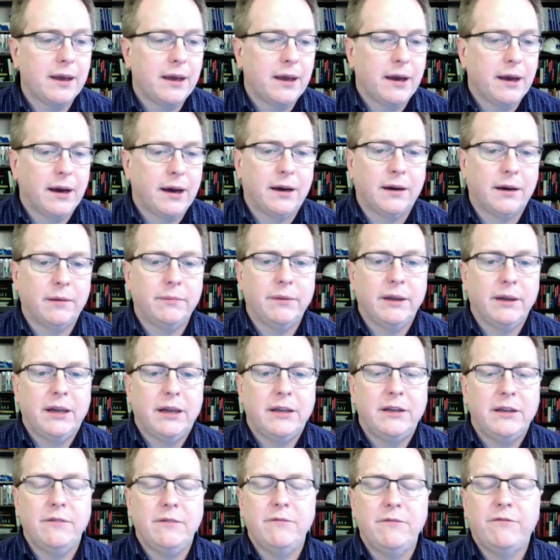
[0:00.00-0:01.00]
Um,
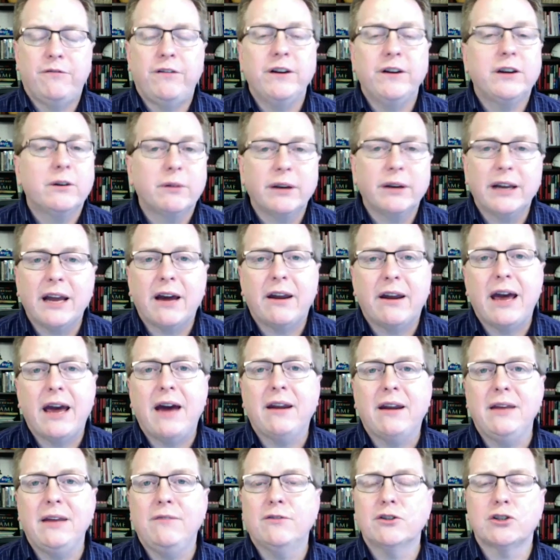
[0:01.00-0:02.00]
Figuring out how
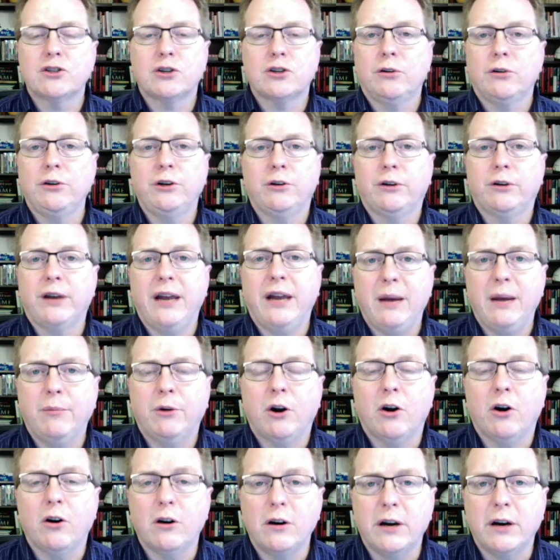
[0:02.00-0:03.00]
to even turn your camera
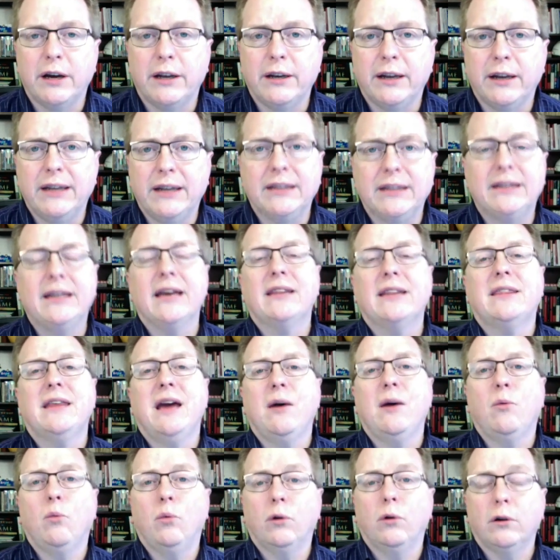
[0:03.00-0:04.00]
on and get
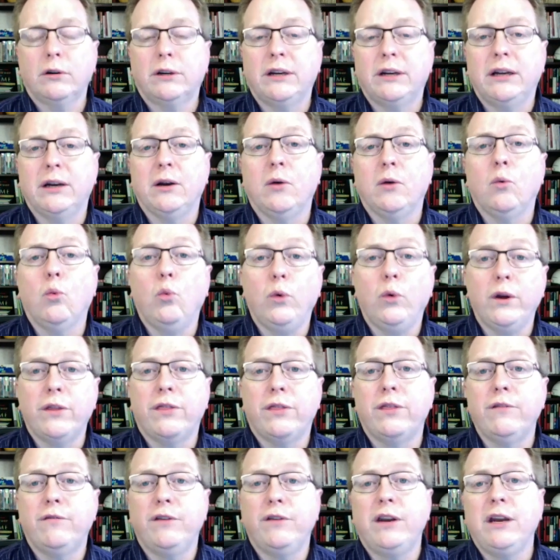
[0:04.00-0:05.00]
that working with
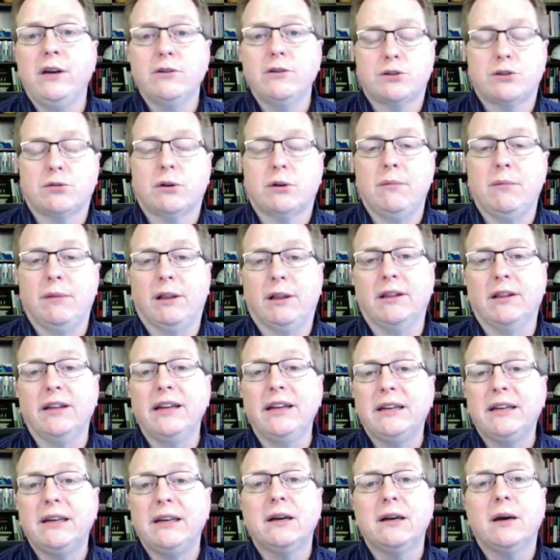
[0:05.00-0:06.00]
the video stream and
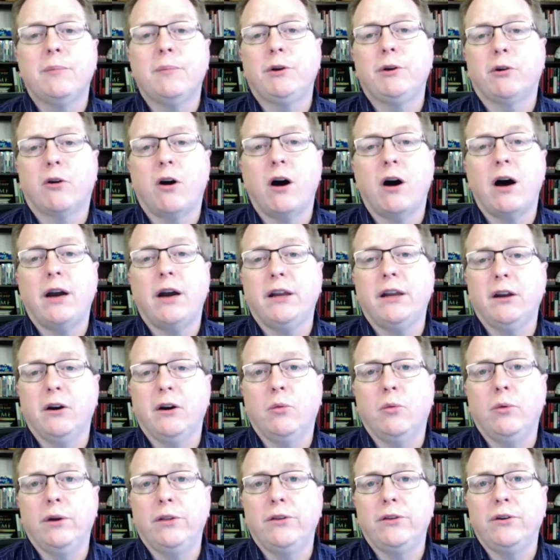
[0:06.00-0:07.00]
linking up your audio
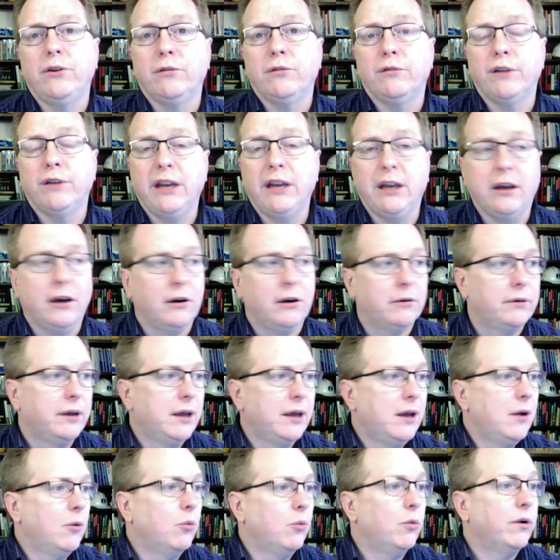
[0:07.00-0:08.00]
with your video.
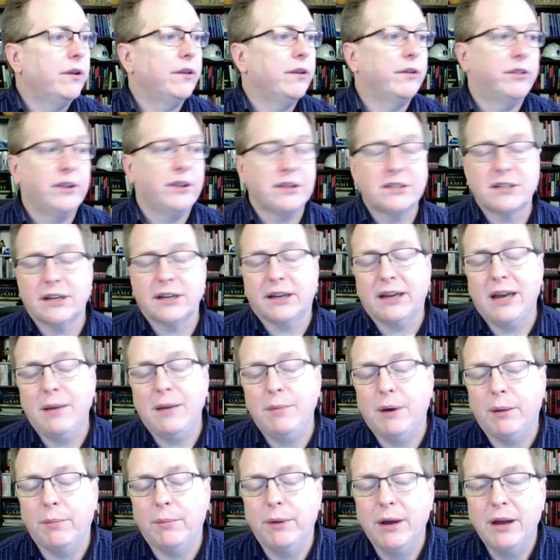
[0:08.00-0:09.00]
One of the things that came
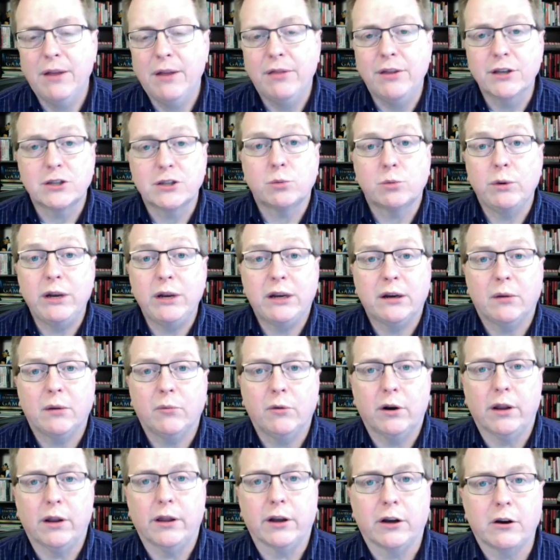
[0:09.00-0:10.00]
up this week on
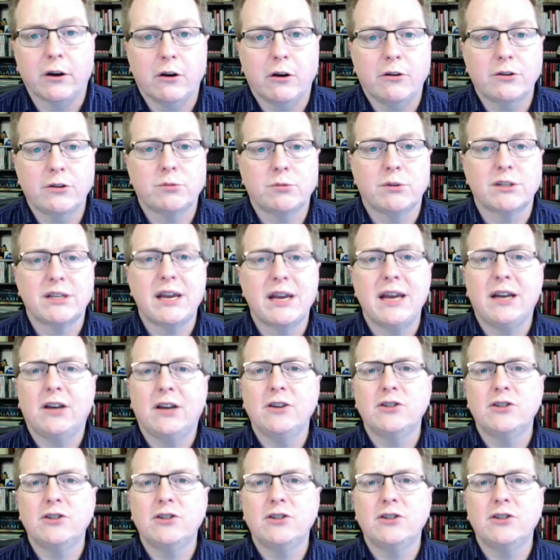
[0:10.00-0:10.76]
one of the calls was, hey,